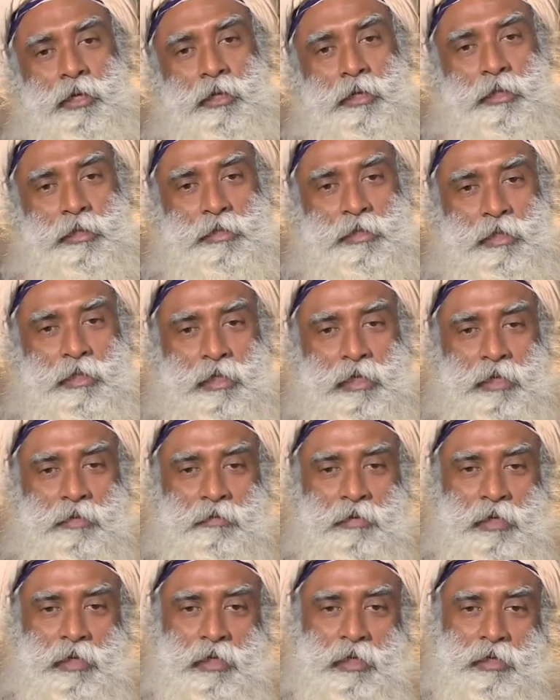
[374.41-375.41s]
He said he
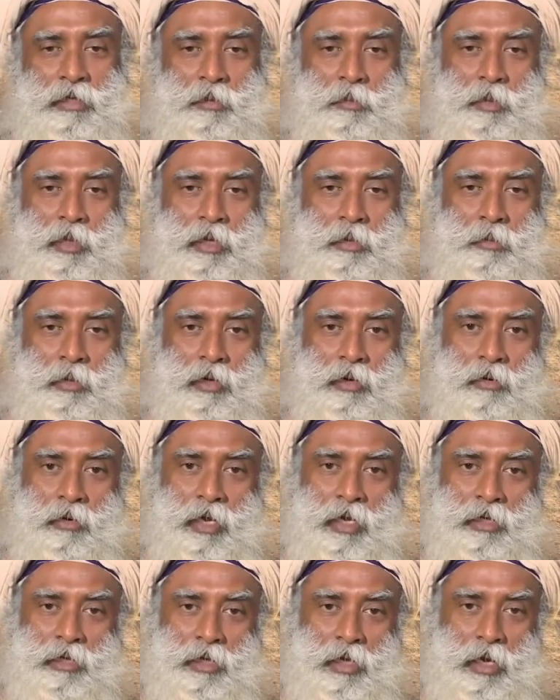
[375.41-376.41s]
will either become a
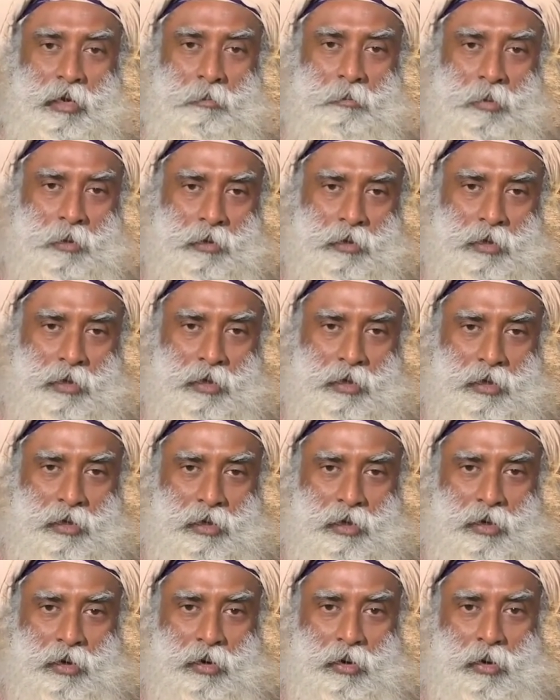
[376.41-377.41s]
great emperor
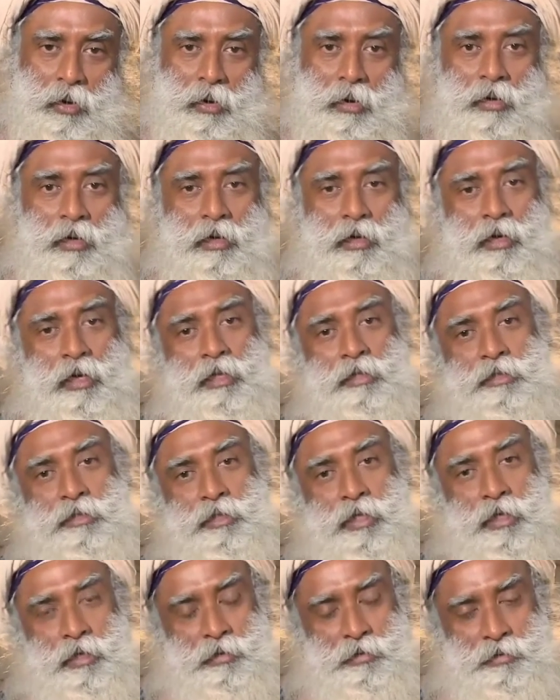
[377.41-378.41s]
or a great
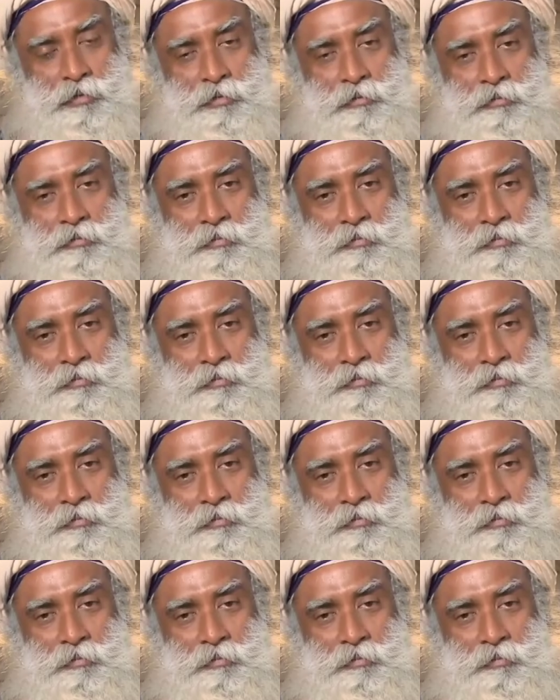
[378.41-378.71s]
saint.